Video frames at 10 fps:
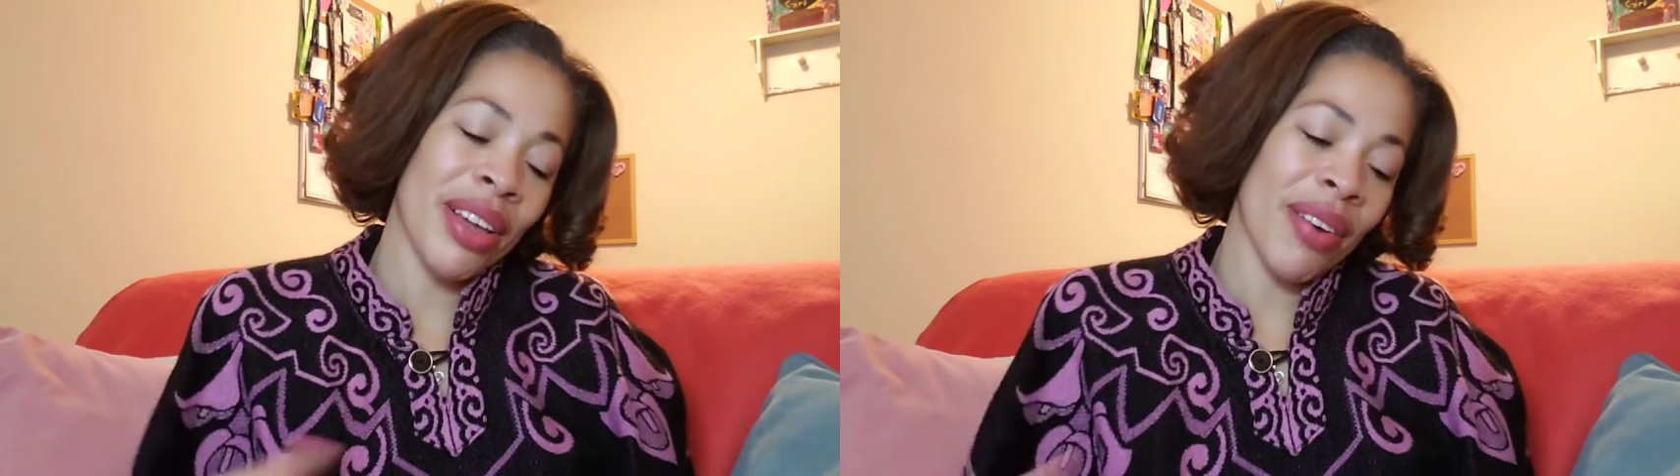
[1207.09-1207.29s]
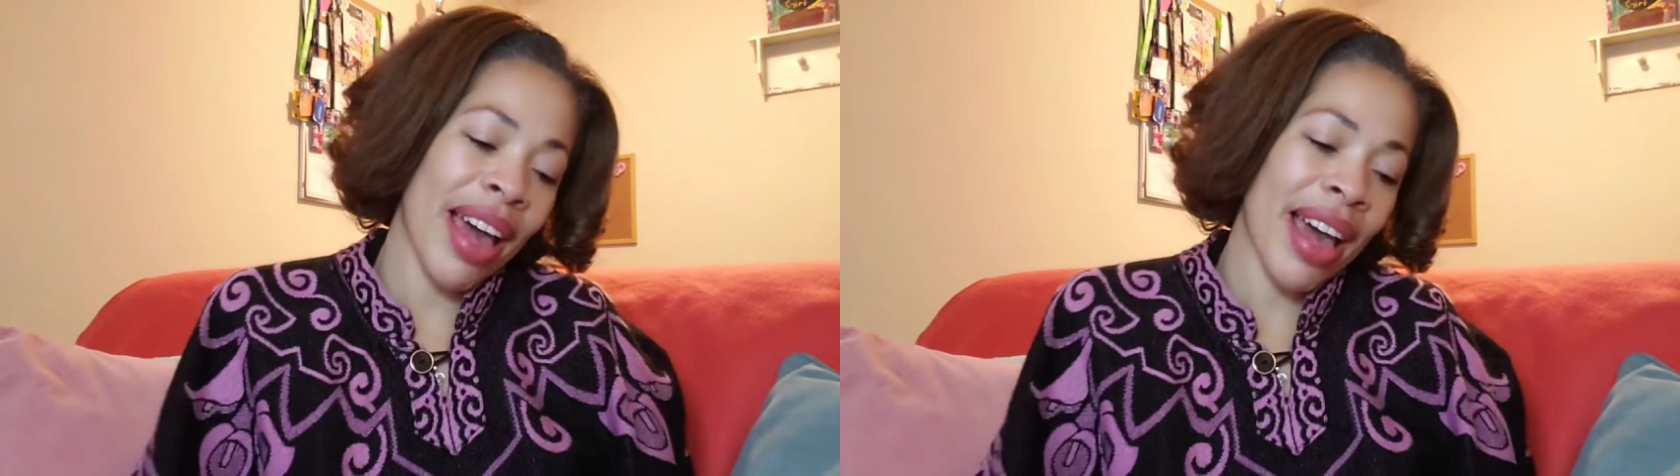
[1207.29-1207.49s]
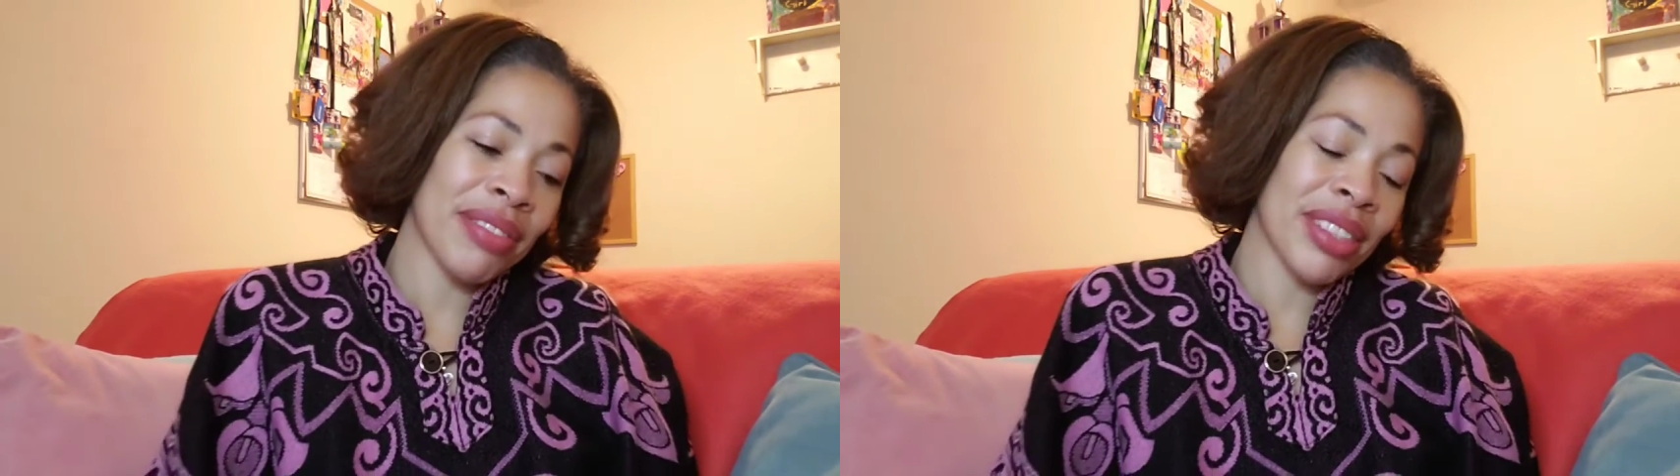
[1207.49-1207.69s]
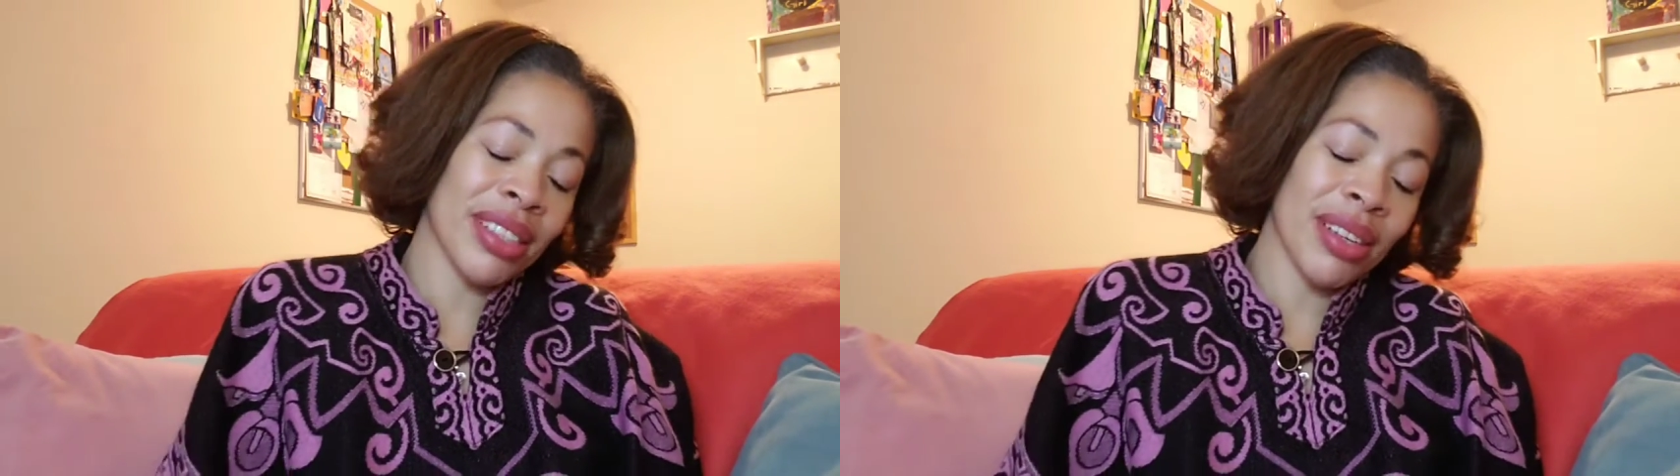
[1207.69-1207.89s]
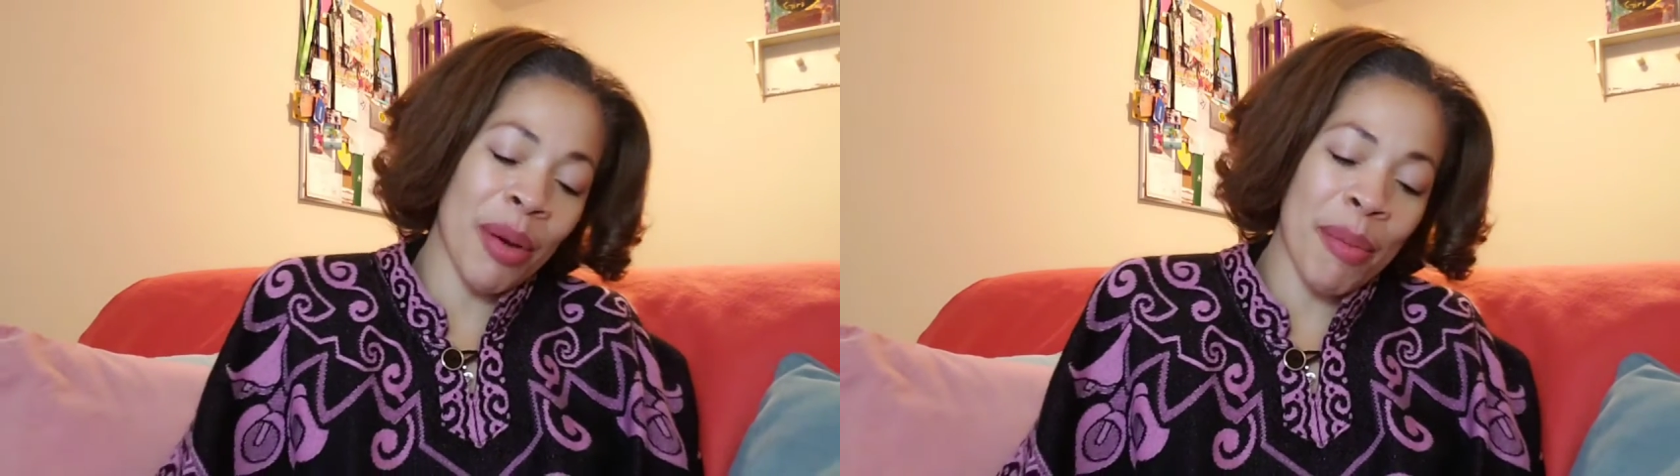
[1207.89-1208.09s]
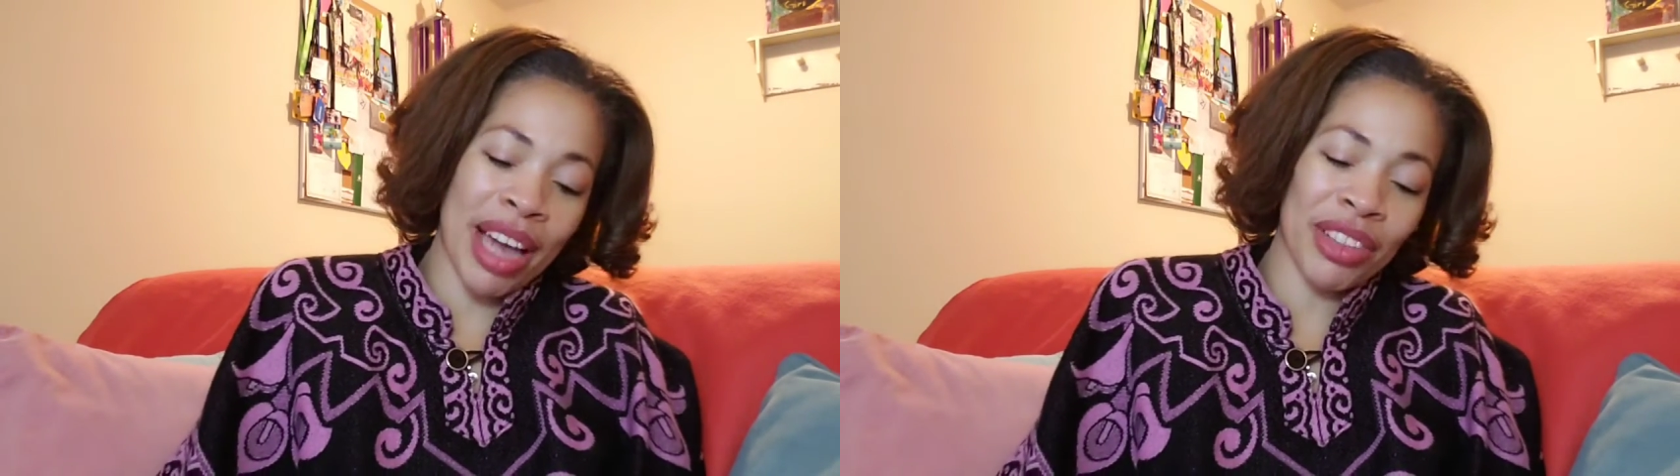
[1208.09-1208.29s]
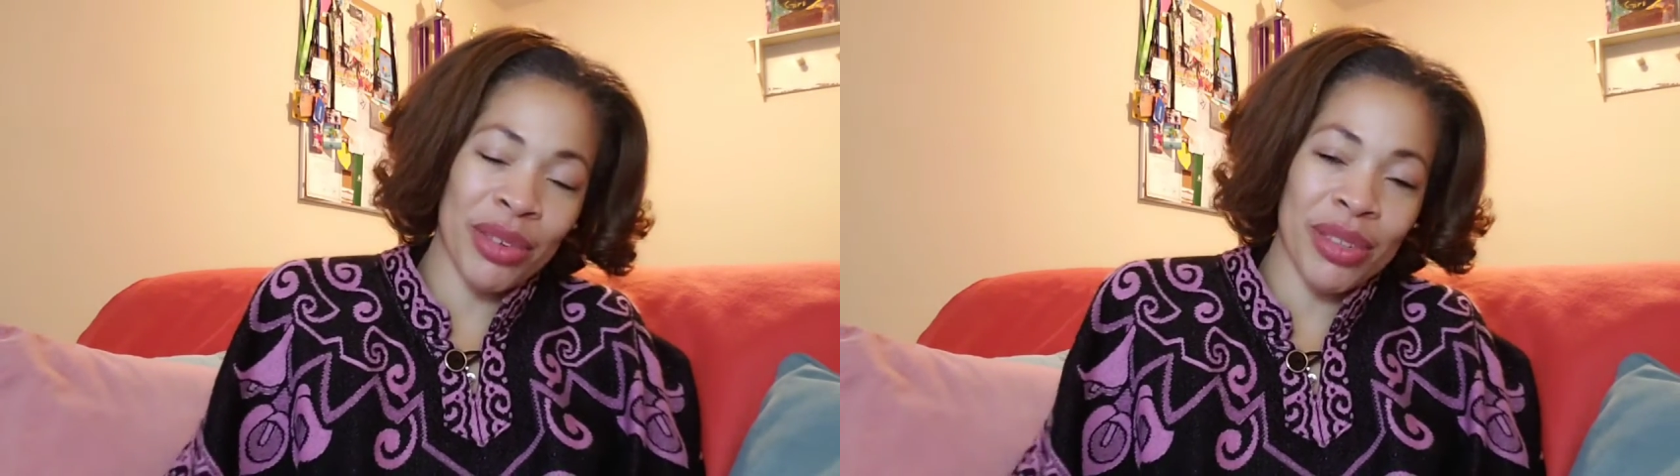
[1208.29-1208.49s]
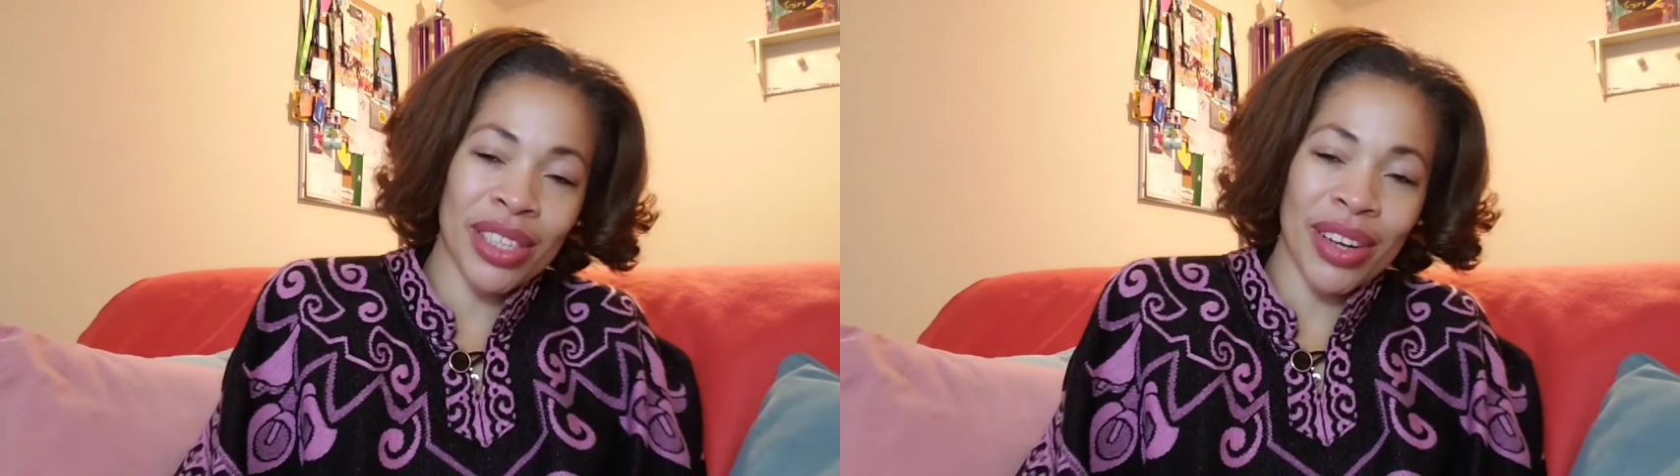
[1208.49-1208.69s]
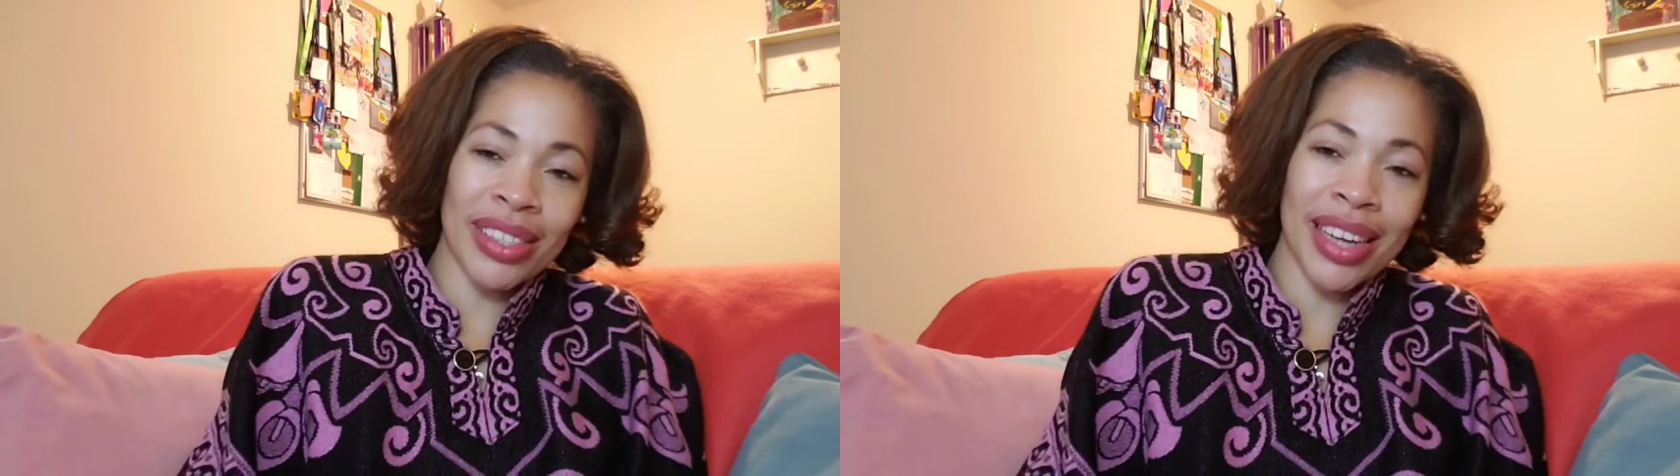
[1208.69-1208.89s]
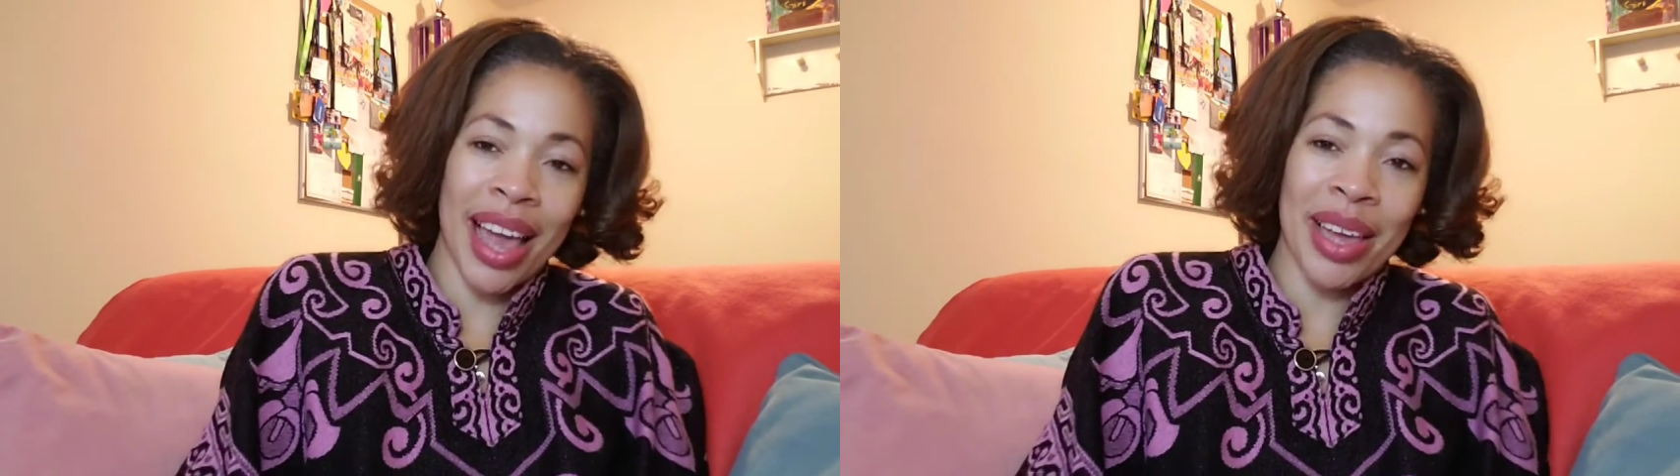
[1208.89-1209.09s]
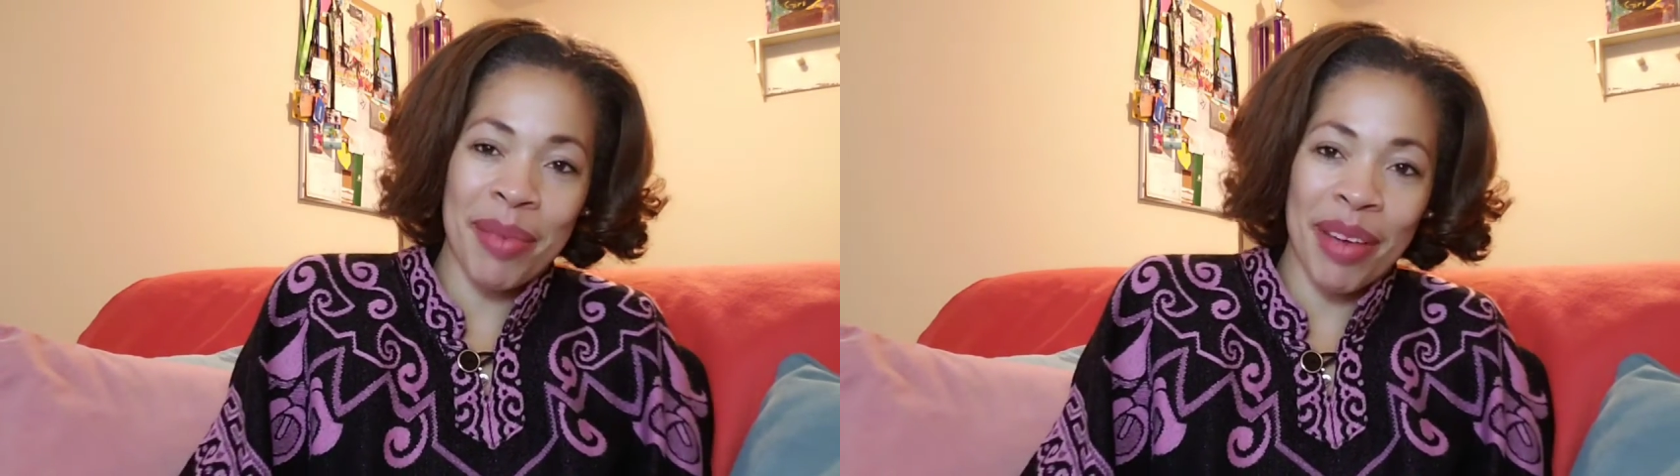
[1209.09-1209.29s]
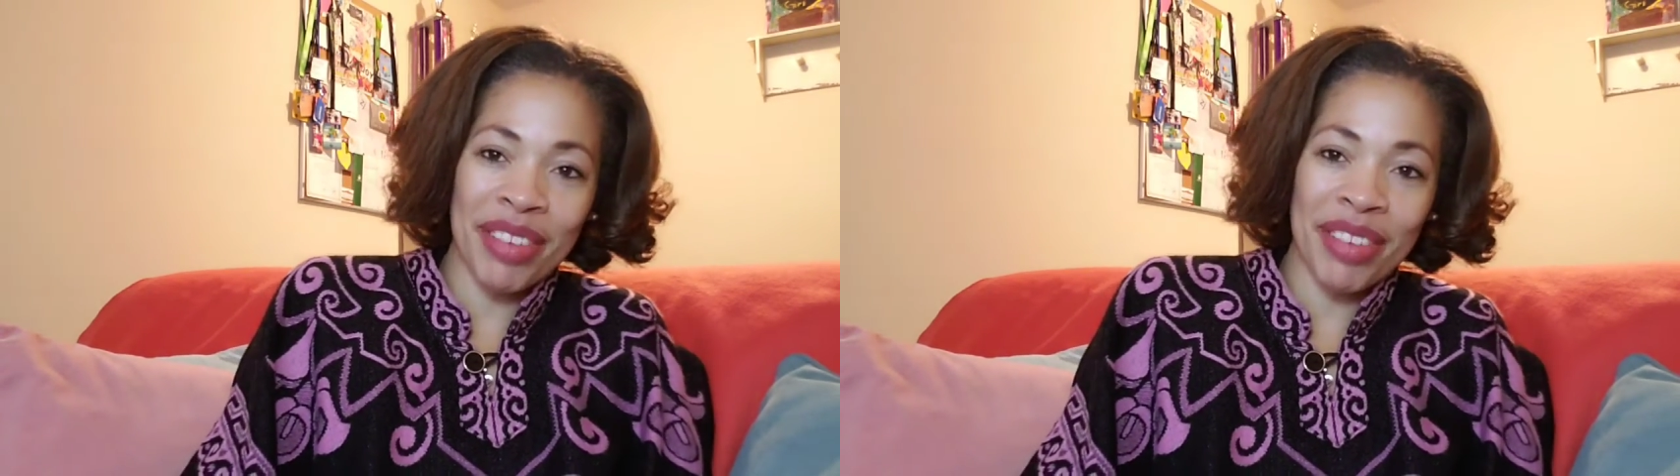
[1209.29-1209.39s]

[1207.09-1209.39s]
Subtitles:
I have to go back through and start tagging my